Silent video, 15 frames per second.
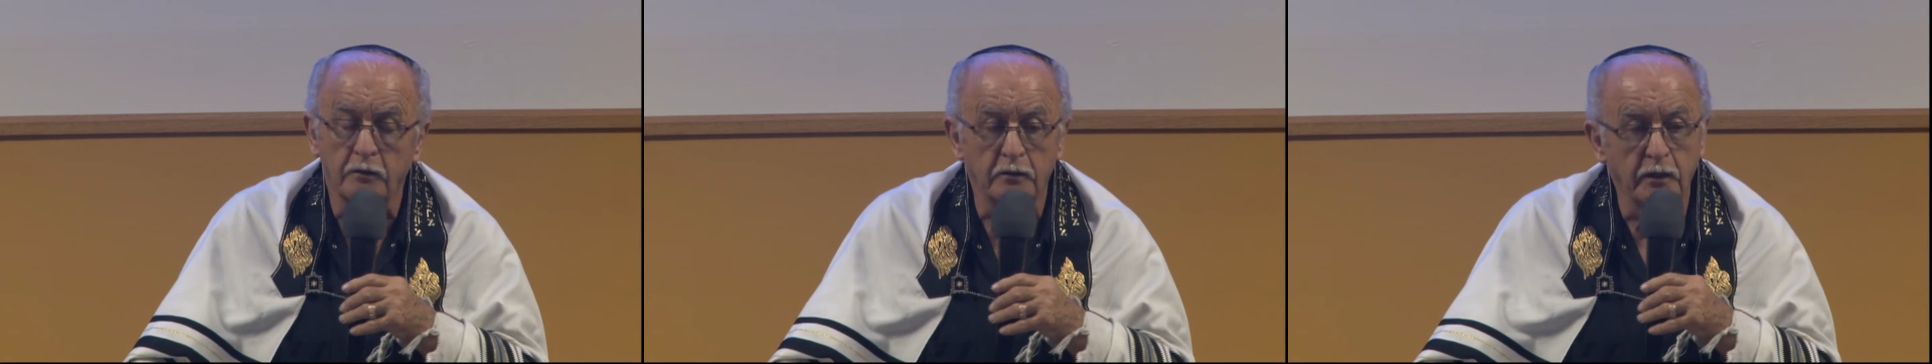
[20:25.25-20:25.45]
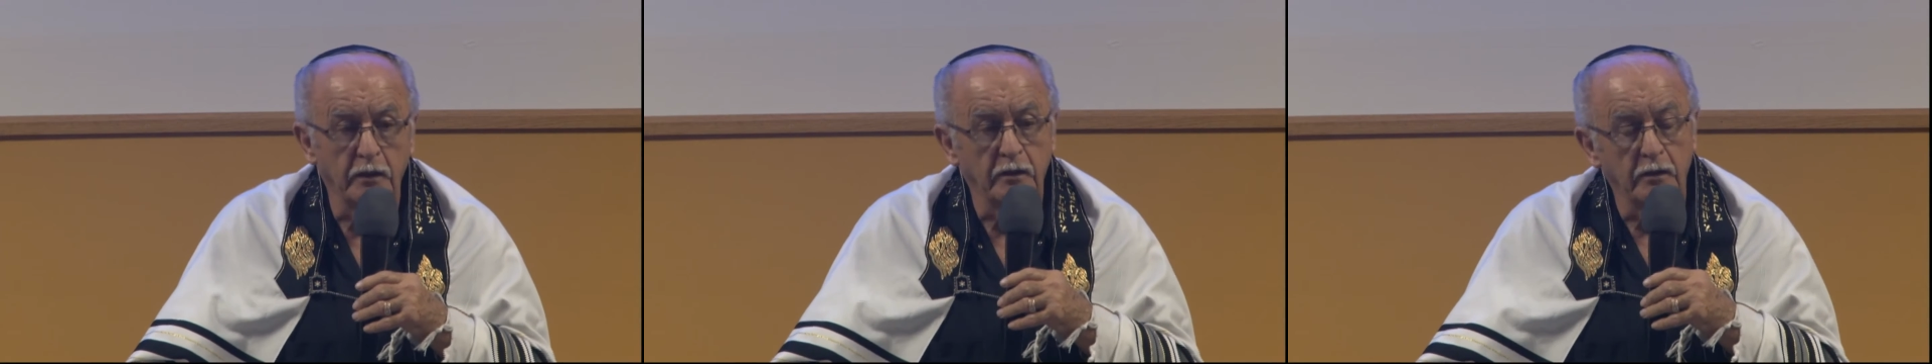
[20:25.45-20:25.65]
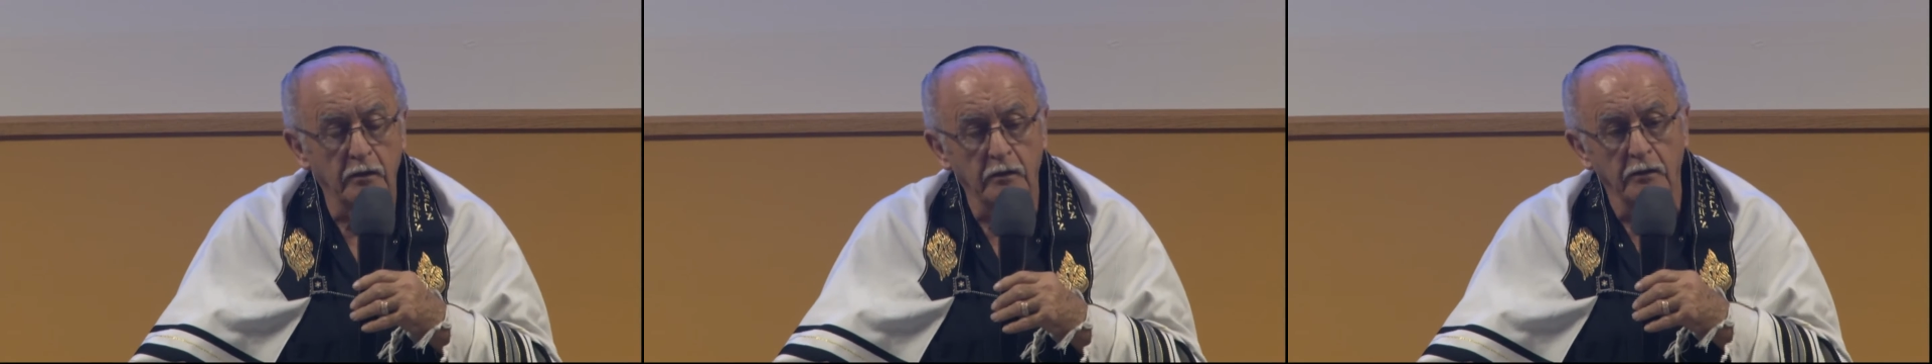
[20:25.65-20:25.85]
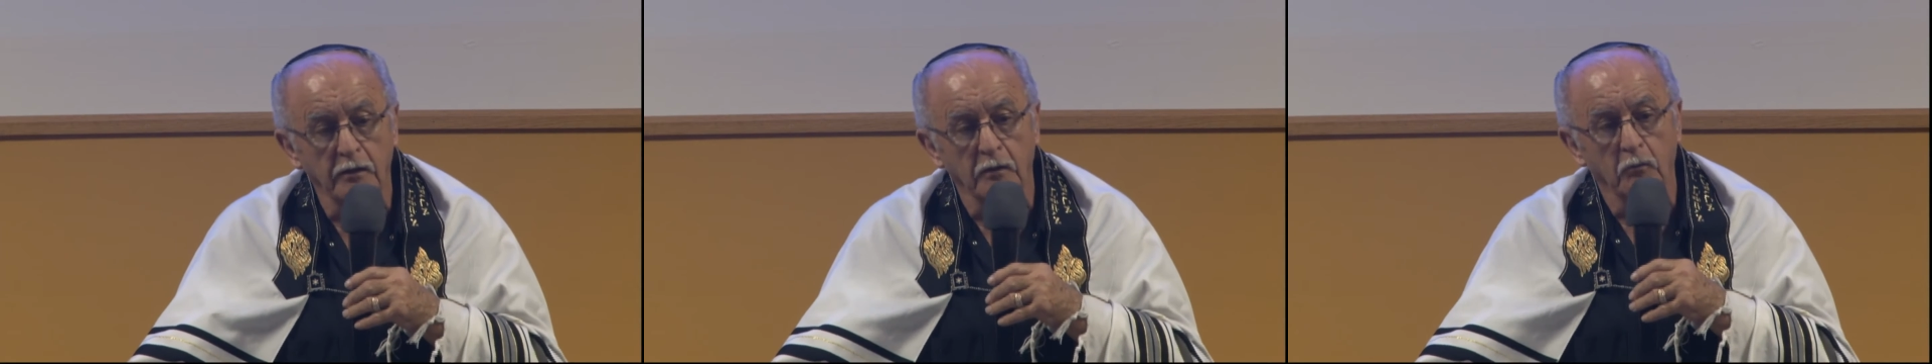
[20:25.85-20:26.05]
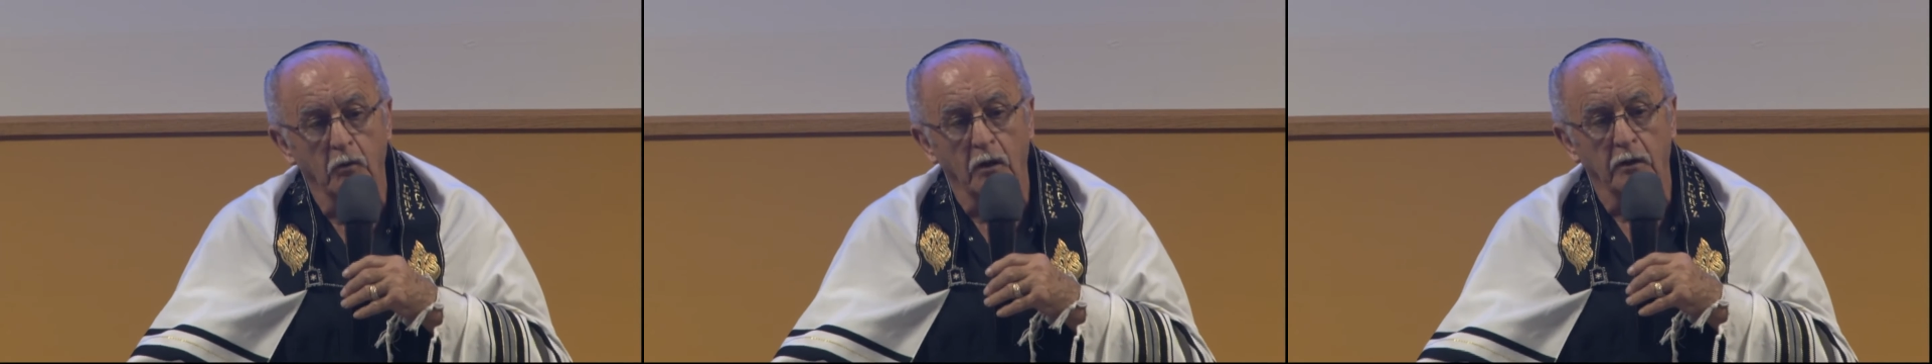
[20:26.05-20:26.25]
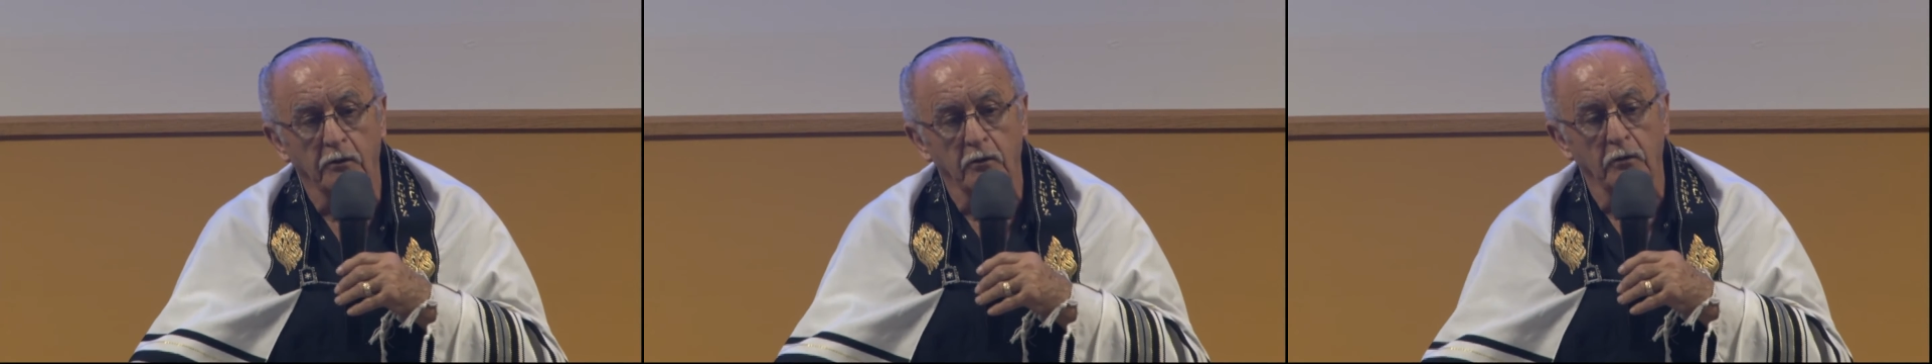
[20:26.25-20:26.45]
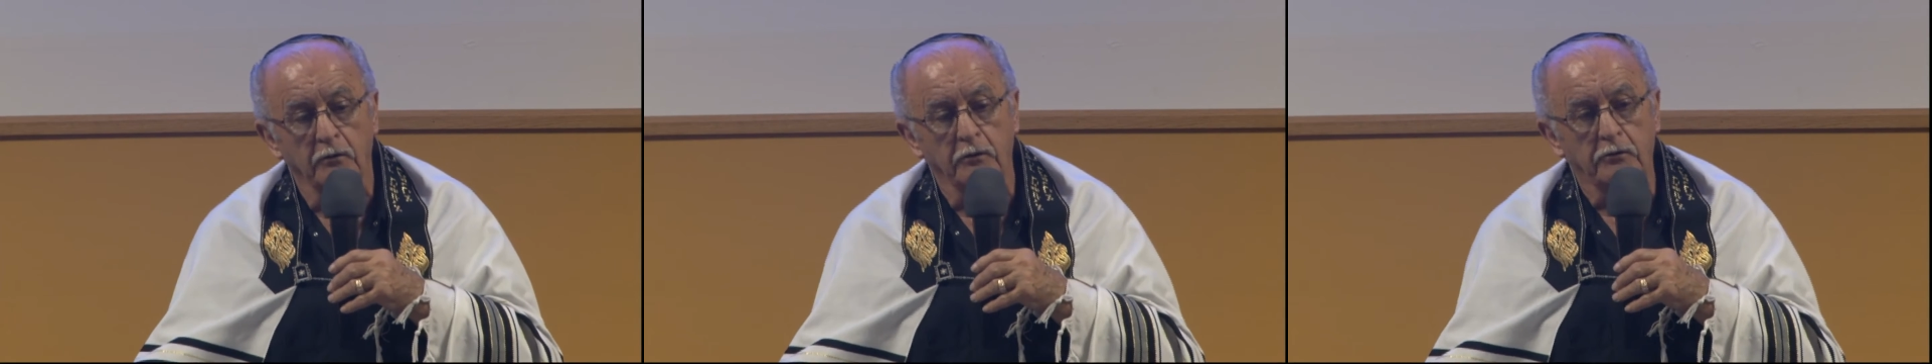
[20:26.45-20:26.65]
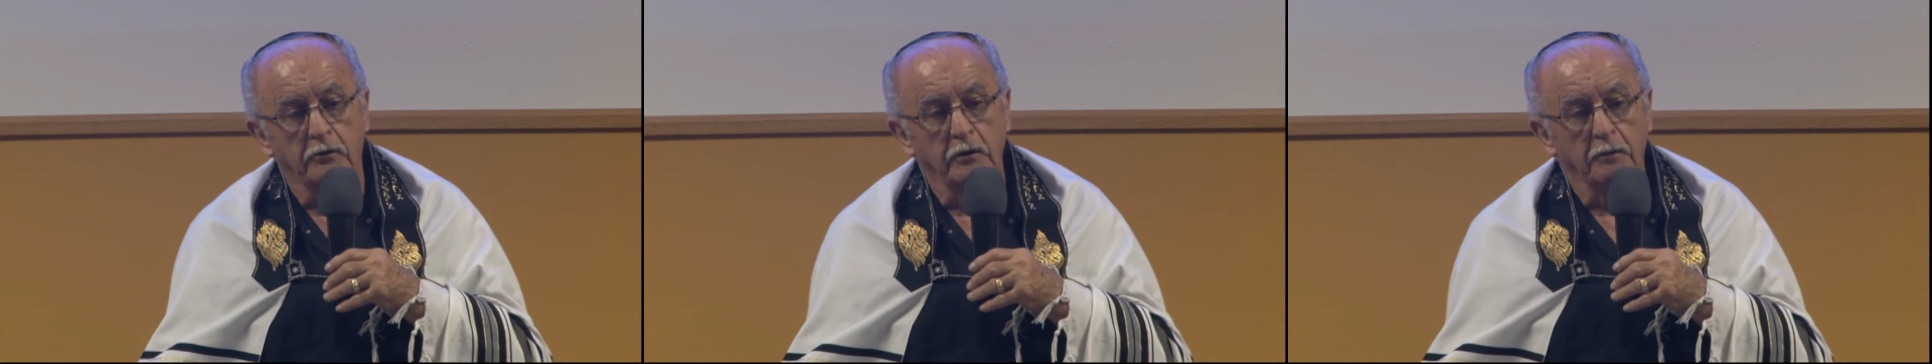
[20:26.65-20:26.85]
to take care of them while they're on
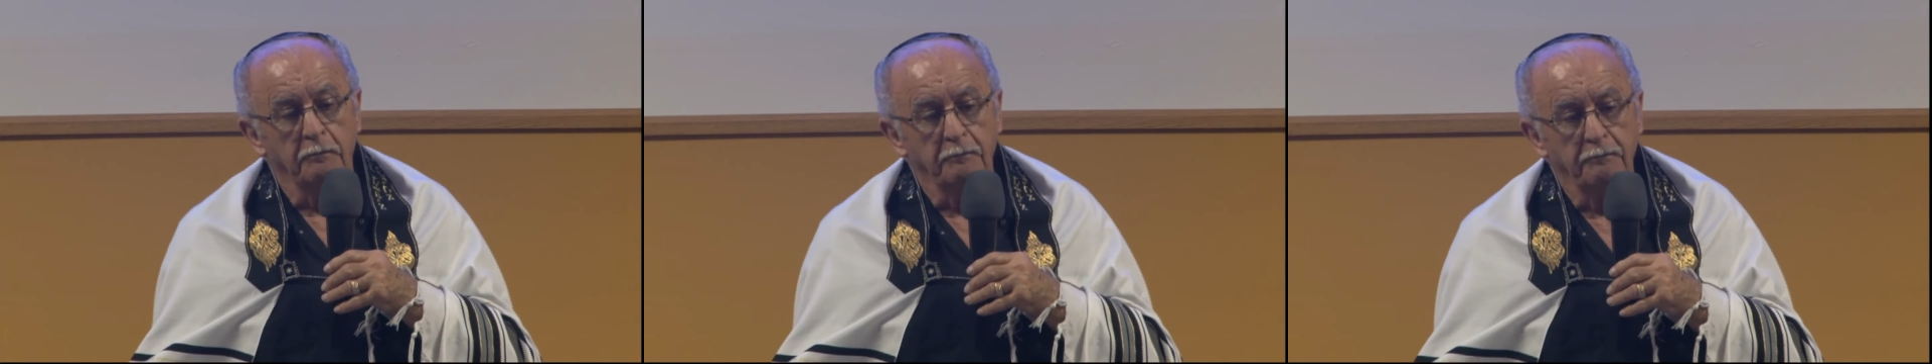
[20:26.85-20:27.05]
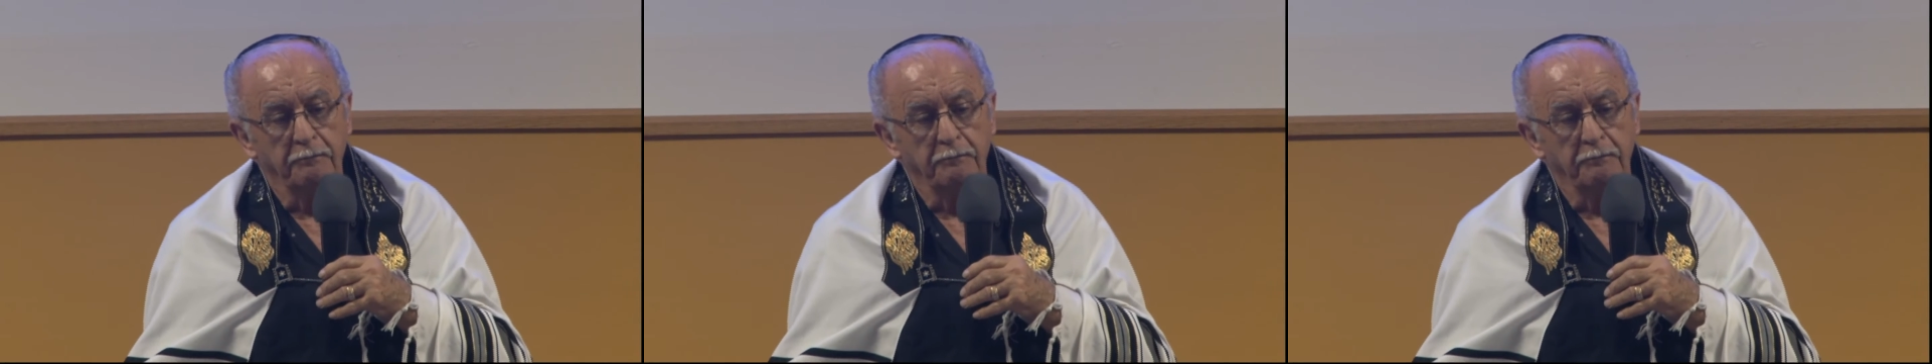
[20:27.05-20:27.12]
the trip,